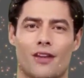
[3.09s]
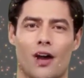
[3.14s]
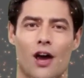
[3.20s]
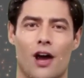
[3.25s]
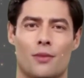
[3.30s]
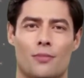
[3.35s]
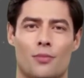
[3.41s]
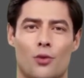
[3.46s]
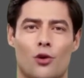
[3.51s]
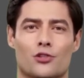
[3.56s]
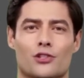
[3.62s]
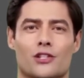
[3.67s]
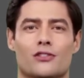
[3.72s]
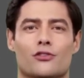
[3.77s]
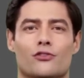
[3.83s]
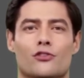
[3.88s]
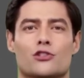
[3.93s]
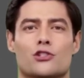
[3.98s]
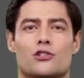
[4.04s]
I walked
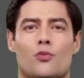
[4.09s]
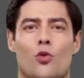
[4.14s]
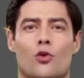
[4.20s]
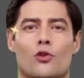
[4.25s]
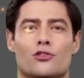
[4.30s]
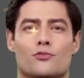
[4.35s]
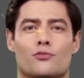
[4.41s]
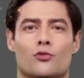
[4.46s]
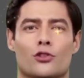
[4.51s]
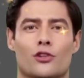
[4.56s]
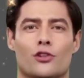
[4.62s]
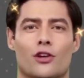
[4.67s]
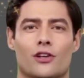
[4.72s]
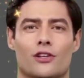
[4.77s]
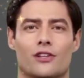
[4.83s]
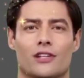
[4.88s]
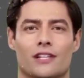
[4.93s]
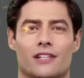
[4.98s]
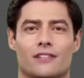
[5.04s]
into a sportsbook
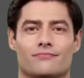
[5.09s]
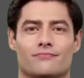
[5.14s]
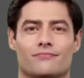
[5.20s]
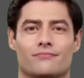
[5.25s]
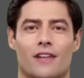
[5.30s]
earlier,